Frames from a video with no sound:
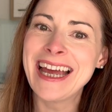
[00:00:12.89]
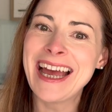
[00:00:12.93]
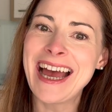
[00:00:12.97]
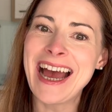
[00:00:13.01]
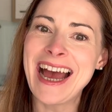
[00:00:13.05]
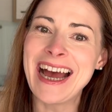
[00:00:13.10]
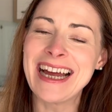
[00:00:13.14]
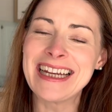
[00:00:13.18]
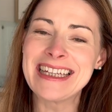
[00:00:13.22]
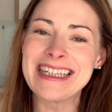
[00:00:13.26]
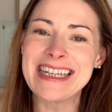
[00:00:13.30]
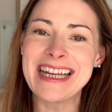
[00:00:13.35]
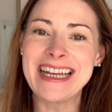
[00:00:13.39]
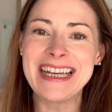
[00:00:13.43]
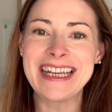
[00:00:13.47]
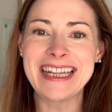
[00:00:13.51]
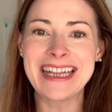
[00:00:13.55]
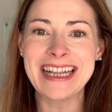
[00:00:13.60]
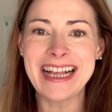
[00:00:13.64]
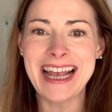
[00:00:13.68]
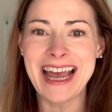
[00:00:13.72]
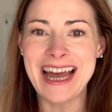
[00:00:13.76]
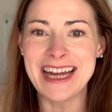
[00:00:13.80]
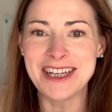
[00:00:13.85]
and a little
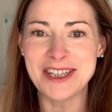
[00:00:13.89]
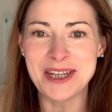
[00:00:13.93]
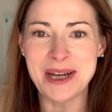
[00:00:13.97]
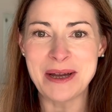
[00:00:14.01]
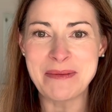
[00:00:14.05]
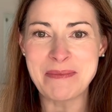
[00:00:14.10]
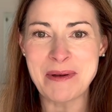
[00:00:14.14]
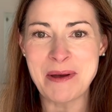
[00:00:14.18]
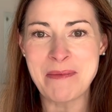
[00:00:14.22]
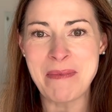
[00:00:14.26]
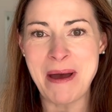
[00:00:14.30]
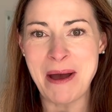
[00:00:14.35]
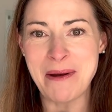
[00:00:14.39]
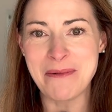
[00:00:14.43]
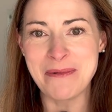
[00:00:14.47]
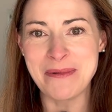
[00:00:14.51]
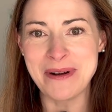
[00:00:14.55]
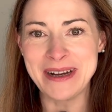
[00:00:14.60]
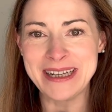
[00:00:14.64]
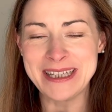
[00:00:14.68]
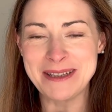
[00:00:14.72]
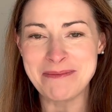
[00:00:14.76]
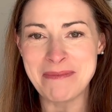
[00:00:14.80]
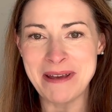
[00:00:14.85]
catch up about what
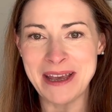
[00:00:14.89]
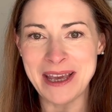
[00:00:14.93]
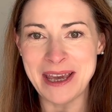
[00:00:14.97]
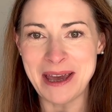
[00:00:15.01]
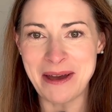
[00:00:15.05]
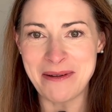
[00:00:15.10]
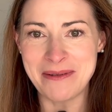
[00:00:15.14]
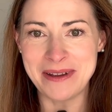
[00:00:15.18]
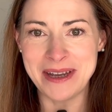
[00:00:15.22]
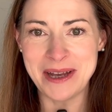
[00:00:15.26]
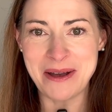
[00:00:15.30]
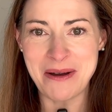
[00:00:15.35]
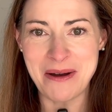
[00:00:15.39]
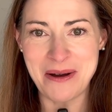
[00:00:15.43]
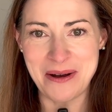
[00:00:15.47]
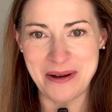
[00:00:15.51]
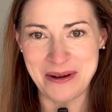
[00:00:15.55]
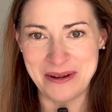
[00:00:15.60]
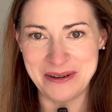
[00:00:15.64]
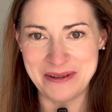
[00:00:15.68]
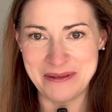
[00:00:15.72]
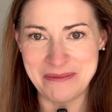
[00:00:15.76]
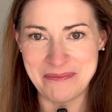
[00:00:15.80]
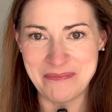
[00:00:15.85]
has been going
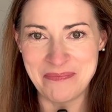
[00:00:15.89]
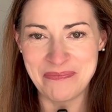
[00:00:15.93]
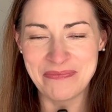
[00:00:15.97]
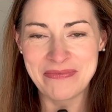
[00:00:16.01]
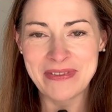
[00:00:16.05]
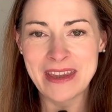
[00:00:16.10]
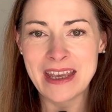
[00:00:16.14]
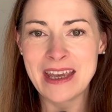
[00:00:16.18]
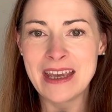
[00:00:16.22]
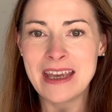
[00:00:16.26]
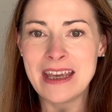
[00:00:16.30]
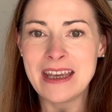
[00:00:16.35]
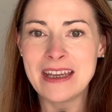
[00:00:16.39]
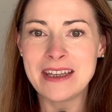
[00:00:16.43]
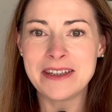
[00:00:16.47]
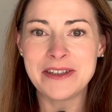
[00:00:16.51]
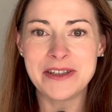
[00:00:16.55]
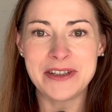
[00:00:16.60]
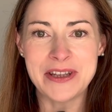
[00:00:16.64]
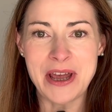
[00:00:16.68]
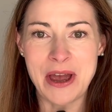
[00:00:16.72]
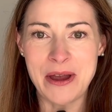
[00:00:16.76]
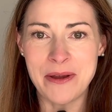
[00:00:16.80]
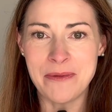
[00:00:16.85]
on.
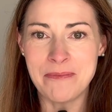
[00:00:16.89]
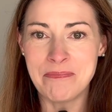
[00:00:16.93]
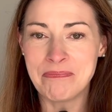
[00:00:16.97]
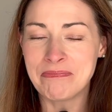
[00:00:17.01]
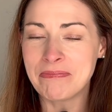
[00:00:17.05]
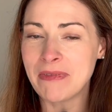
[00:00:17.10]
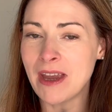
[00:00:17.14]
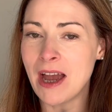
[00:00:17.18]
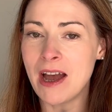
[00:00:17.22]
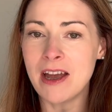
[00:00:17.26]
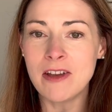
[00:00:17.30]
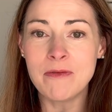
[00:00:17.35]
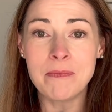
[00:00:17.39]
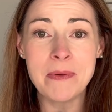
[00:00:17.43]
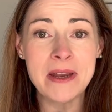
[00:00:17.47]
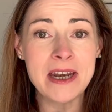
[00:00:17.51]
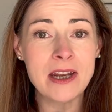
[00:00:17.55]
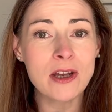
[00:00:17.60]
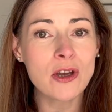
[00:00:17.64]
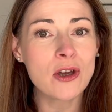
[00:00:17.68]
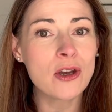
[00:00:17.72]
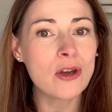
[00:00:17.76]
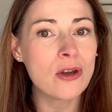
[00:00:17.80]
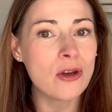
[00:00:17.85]
So I've been
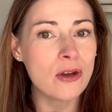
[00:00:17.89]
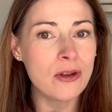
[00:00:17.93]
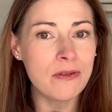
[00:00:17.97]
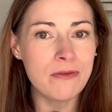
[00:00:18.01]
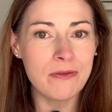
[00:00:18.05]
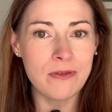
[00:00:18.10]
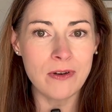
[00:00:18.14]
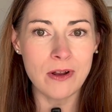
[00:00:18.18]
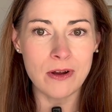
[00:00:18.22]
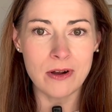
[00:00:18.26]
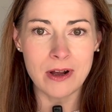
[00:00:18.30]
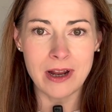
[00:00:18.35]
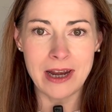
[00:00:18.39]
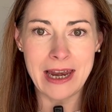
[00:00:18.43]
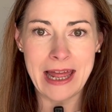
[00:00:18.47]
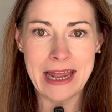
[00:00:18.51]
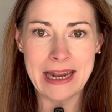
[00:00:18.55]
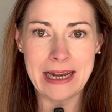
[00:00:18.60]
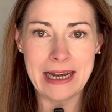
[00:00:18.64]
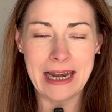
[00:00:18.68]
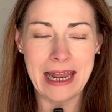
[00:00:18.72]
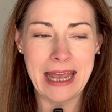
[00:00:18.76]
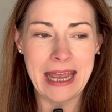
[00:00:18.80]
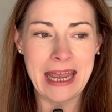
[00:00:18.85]
a good vlogger
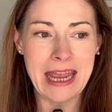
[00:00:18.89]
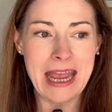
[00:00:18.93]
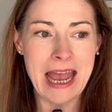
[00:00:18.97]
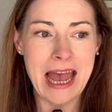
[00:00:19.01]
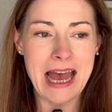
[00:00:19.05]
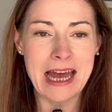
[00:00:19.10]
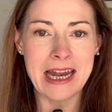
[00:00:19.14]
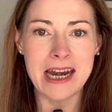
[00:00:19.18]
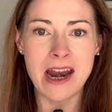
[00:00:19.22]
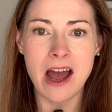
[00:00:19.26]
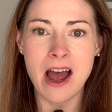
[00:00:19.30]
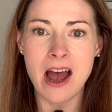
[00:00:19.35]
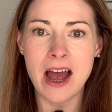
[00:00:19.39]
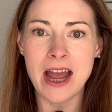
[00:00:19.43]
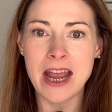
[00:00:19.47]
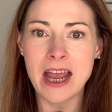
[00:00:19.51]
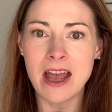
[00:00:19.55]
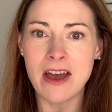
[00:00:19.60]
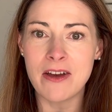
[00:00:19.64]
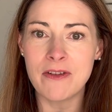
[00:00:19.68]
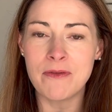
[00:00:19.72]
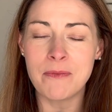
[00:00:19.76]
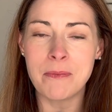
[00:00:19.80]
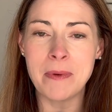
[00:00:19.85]
lately and I
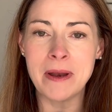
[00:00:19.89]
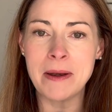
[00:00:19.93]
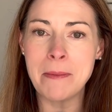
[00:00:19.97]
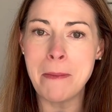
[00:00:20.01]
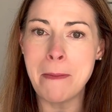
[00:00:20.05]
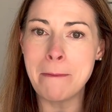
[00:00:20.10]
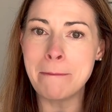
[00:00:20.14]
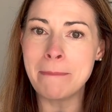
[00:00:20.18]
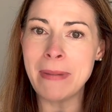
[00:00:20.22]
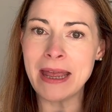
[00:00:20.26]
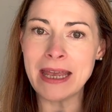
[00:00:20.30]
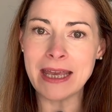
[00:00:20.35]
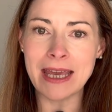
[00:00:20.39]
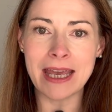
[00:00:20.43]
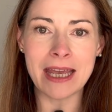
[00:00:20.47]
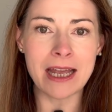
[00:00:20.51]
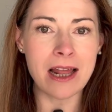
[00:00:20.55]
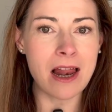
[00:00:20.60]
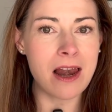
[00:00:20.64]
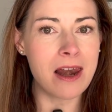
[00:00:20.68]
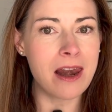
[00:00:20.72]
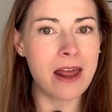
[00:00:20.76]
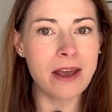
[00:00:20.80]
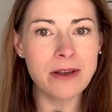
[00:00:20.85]
have been making
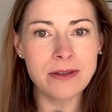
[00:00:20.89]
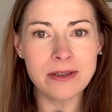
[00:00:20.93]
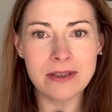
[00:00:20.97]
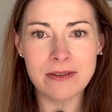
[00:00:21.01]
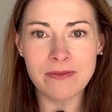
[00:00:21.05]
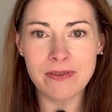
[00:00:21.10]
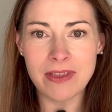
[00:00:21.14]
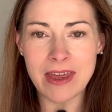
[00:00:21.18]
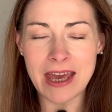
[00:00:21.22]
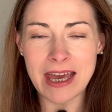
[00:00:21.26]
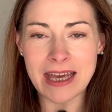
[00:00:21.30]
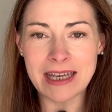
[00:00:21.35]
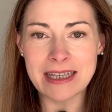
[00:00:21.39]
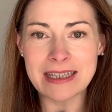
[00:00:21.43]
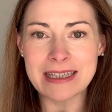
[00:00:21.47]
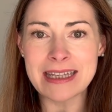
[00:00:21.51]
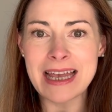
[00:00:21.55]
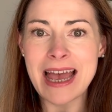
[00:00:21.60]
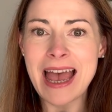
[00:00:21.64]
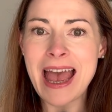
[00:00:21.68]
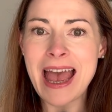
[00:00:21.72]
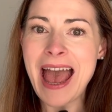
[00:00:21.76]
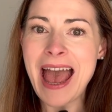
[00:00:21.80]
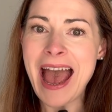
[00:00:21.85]
loads of things
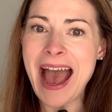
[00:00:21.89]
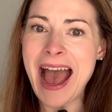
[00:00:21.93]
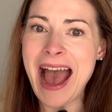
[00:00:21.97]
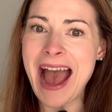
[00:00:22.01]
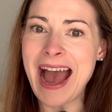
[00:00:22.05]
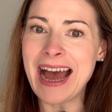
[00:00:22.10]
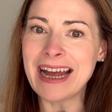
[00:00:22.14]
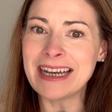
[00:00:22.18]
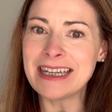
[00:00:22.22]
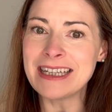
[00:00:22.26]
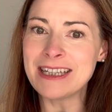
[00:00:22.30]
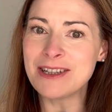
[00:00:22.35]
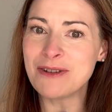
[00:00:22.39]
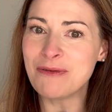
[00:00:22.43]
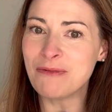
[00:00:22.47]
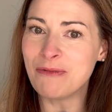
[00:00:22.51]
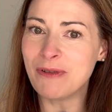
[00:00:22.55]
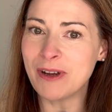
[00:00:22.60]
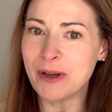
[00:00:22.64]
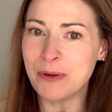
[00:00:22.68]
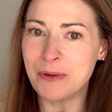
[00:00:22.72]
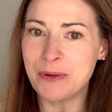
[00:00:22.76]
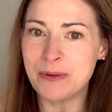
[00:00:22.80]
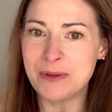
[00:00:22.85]
and
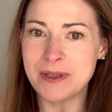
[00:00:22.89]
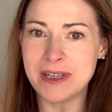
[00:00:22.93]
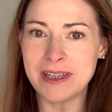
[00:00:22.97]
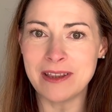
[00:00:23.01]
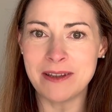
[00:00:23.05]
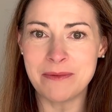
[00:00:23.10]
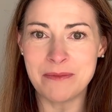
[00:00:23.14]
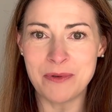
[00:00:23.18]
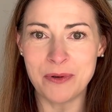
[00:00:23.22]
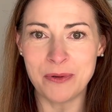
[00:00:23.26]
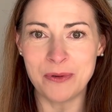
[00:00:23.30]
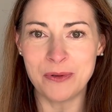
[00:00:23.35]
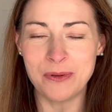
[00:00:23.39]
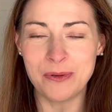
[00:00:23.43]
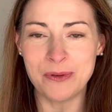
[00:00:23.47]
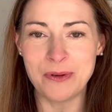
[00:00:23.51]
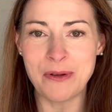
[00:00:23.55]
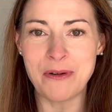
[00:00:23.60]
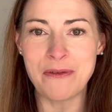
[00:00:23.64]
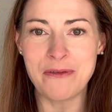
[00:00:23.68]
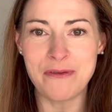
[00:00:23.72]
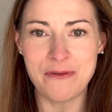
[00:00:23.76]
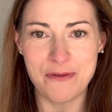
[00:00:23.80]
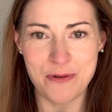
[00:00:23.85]
recording them all
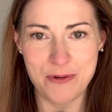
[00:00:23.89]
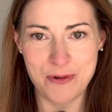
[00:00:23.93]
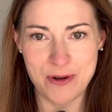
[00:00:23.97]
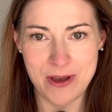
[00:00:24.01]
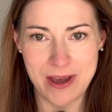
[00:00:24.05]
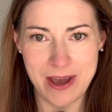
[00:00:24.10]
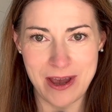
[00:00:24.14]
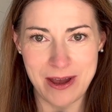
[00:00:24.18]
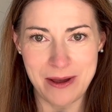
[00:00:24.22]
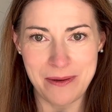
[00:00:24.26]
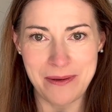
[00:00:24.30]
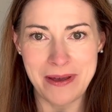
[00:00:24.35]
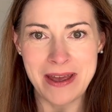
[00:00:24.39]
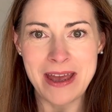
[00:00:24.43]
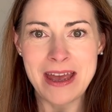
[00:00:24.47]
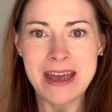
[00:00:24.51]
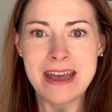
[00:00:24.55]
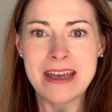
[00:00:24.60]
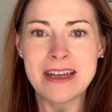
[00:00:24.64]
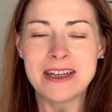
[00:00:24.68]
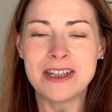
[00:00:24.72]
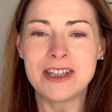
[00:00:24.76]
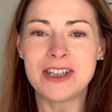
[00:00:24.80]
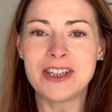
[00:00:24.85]
for you.
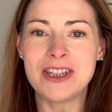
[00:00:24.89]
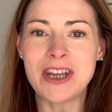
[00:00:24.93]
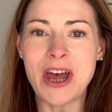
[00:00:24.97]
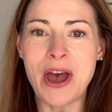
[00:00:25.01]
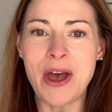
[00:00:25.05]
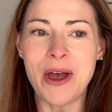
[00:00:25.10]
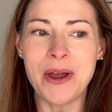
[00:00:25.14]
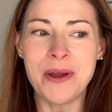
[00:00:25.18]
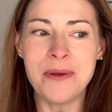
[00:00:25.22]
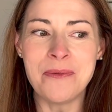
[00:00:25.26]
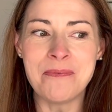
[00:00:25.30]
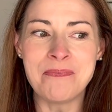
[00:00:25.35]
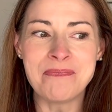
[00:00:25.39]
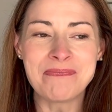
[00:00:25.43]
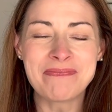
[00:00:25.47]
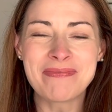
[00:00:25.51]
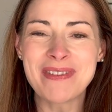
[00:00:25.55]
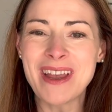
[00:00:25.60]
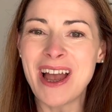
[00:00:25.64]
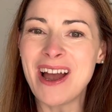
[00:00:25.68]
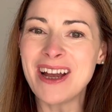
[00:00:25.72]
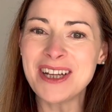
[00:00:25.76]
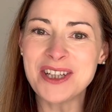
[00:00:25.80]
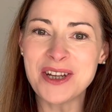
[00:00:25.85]
So
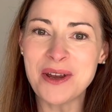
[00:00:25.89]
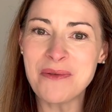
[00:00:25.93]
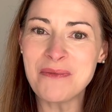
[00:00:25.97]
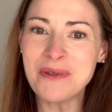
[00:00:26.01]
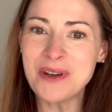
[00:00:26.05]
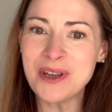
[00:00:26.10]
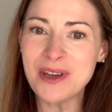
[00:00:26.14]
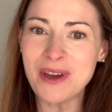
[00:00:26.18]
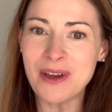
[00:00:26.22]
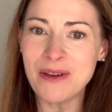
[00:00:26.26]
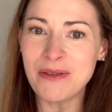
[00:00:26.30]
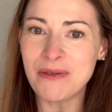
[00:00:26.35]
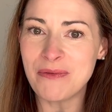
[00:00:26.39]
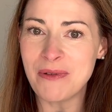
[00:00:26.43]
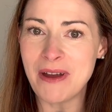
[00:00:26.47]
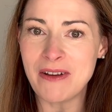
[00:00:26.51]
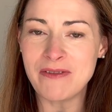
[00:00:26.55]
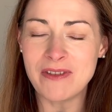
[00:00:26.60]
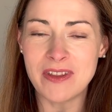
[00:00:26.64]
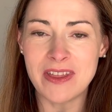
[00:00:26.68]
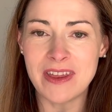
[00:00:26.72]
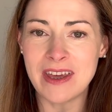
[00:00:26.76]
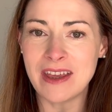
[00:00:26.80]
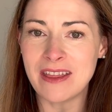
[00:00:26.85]
I don't want to go through
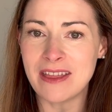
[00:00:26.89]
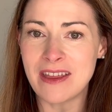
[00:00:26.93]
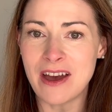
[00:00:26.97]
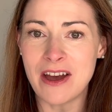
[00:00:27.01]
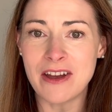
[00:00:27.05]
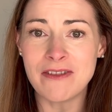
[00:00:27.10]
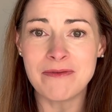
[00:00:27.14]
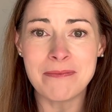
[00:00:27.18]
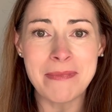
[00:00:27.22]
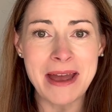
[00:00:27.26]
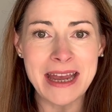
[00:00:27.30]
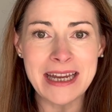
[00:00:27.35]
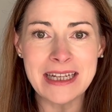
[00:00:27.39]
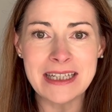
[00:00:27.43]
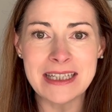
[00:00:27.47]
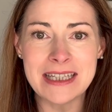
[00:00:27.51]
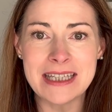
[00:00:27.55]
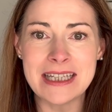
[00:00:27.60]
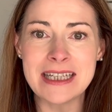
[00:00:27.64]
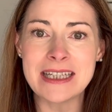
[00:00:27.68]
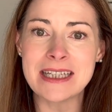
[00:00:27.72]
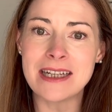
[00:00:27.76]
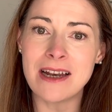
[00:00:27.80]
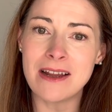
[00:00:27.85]
everything that I've made
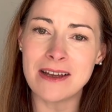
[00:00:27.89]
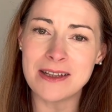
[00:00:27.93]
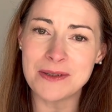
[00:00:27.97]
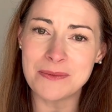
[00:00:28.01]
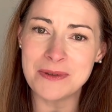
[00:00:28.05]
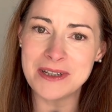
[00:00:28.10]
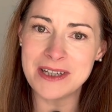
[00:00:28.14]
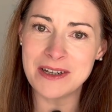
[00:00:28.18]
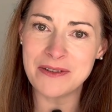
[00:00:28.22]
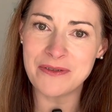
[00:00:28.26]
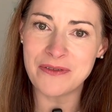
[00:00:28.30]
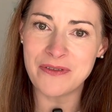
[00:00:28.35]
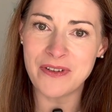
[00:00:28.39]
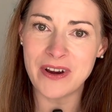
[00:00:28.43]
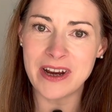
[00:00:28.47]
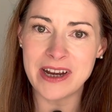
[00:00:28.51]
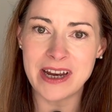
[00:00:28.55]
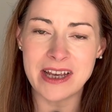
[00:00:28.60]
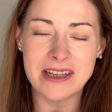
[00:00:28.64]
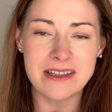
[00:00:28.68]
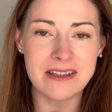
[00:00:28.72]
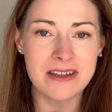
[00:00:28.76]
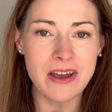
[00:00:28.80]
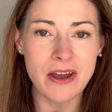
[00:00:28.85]
since last we did a
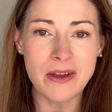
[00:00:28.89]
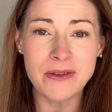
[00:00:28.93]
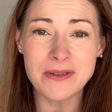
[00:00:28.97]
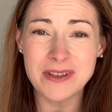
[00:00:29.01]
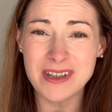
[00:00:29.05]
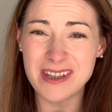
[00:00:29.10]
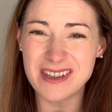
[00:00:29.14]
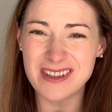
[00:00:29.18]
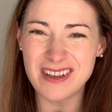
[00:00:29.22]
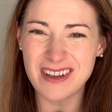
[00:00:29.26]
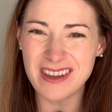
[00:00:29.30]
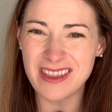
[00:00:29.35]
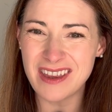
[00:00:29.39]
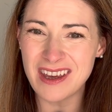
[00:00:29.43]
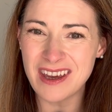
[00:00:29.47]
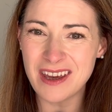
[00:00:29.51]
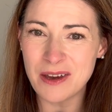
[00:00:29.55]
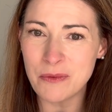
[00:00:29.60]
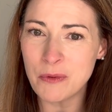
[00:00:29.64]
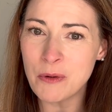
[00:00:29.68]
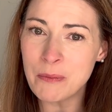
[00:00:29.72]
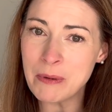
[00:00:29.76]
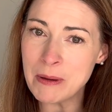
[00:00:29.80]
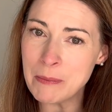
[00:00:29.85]
Friday Sews because I think it
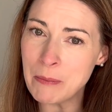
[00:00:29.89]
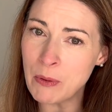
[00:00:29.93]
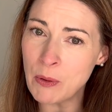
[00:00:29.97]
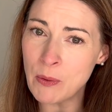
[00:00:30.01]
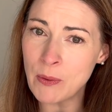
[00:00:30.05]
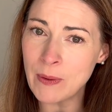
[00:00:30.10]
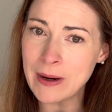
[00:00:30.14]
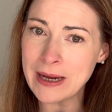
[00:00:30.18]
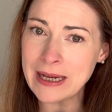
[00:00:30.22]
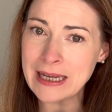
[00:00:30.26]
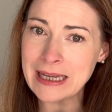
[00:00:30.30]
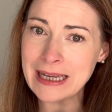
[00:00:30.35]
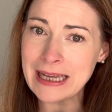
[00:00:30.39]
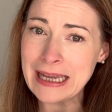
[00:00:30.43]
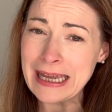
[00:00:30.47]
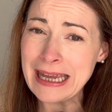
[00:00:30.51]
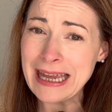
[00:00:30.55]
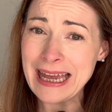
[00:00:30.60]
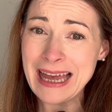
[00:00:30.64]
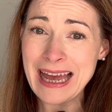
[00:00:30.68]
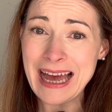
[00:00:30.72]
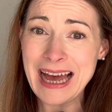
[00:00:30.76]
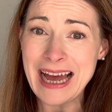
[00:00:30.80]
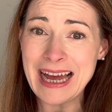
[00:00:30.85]
will be boring
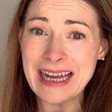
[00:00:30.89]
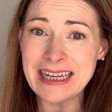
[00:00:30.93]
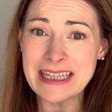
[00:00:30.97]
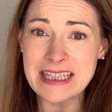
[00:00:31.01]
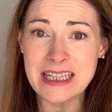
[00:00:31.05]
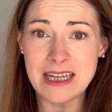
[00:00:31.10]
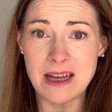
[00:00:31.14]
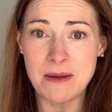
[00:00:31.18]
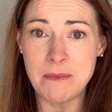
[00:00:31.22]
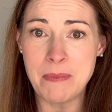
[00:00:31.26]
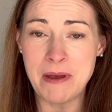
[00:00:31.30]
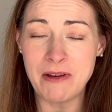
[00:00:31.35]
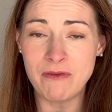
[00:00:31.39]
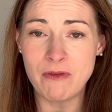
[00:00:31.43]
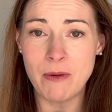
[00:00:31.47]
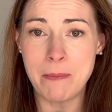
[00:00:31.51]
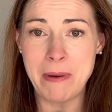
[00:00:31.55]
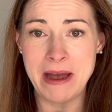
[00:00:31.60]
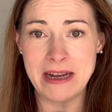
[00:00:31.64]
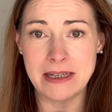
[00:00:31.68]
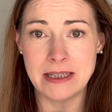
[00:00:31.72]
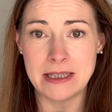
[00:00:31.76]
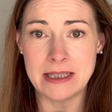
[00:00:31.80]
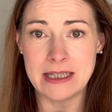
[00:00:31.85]
and a bit
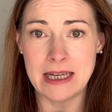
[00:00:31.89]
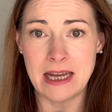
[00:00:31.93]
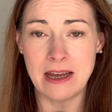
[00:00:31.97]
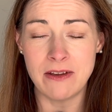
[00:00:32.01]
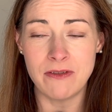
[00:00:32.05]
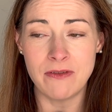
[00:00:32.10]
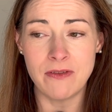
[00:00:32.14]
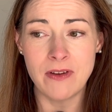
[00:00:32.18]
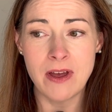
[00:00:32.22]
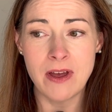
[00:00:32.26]
repetitive.